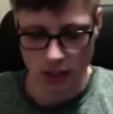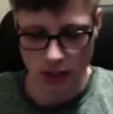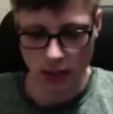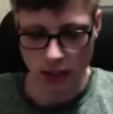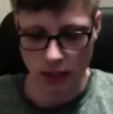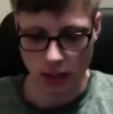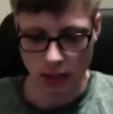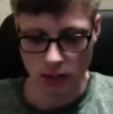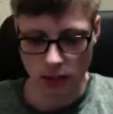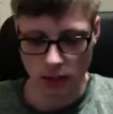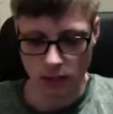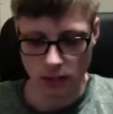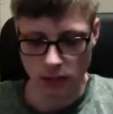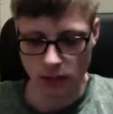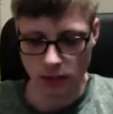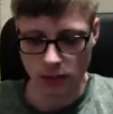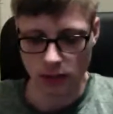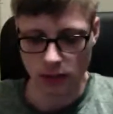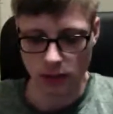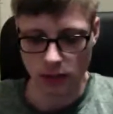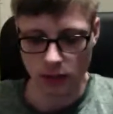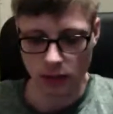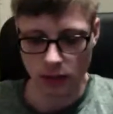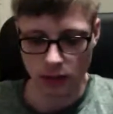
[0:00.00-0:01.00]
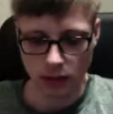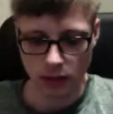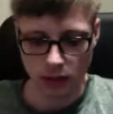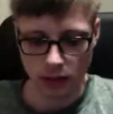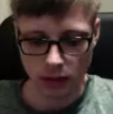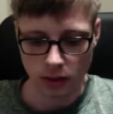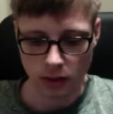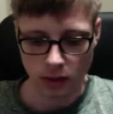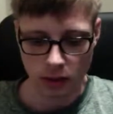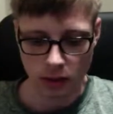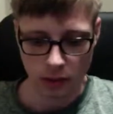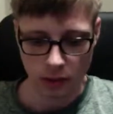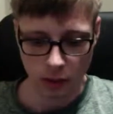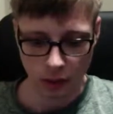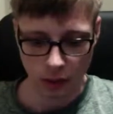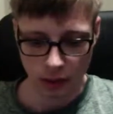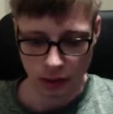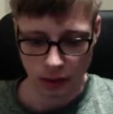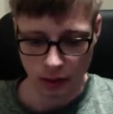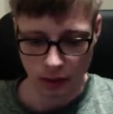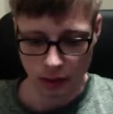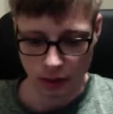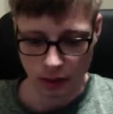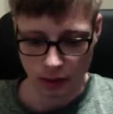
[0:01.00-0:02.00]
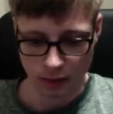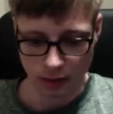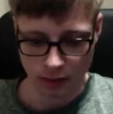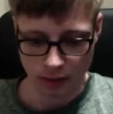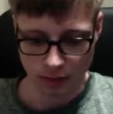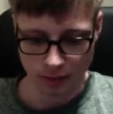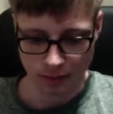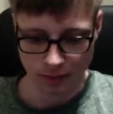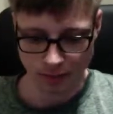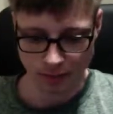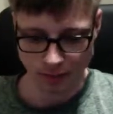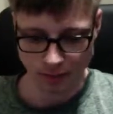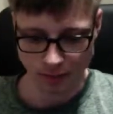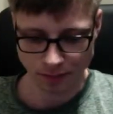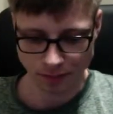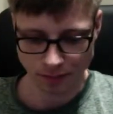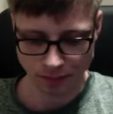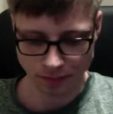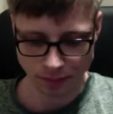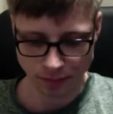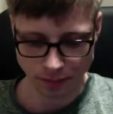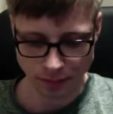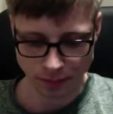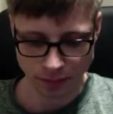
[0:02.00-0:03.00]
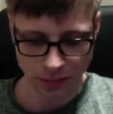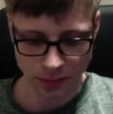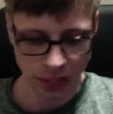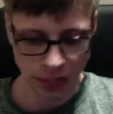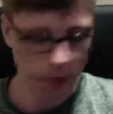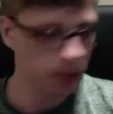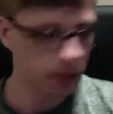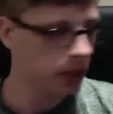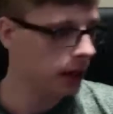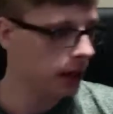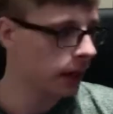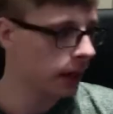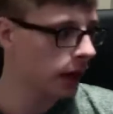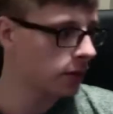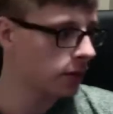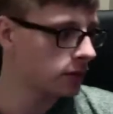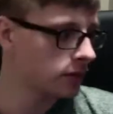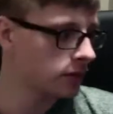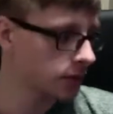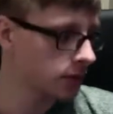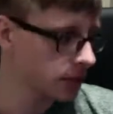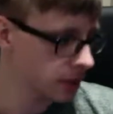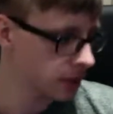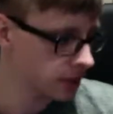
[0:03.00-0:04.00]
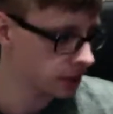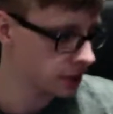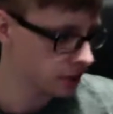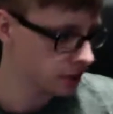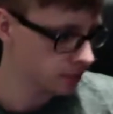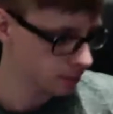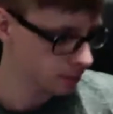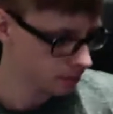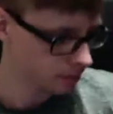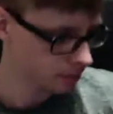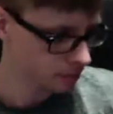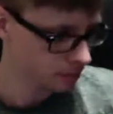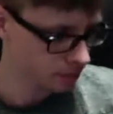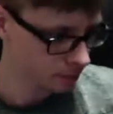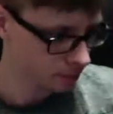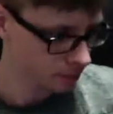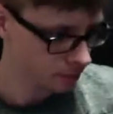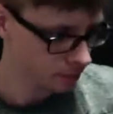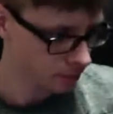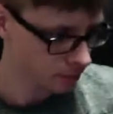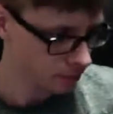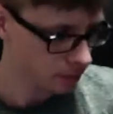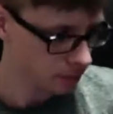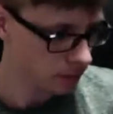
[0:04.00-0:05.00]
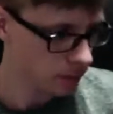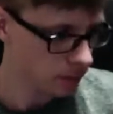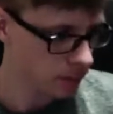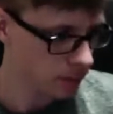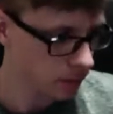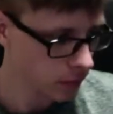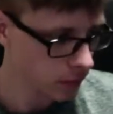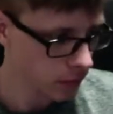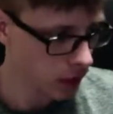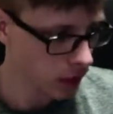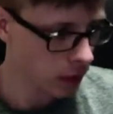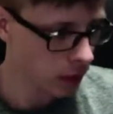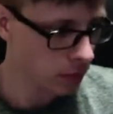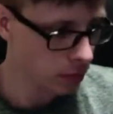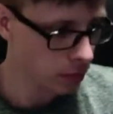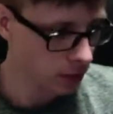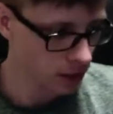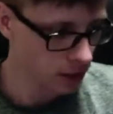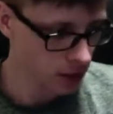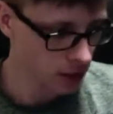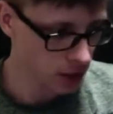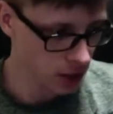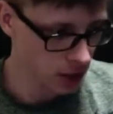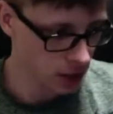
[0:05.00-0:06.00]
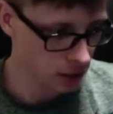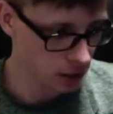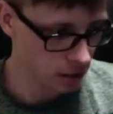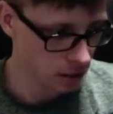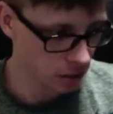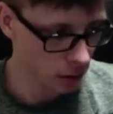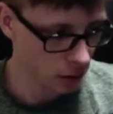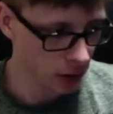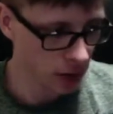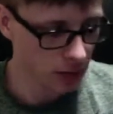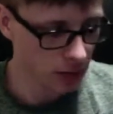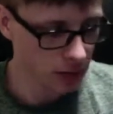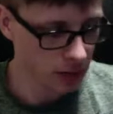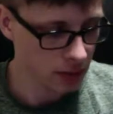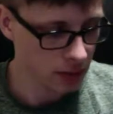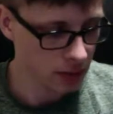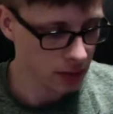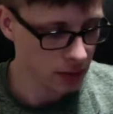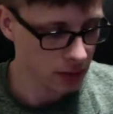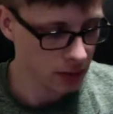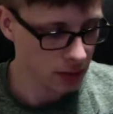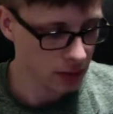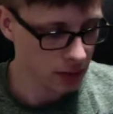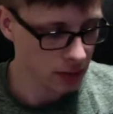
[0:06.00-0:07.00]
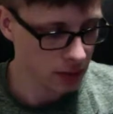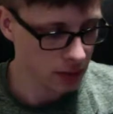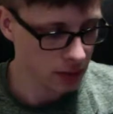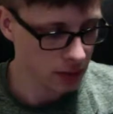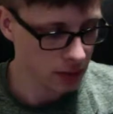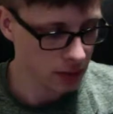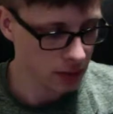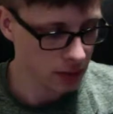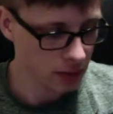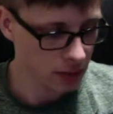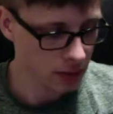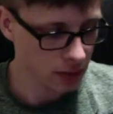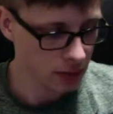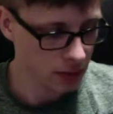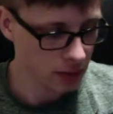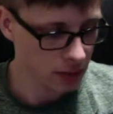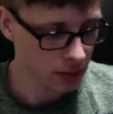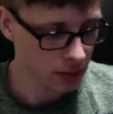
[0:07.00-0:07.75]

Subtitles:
games where I have discs of PlayStation 4 games I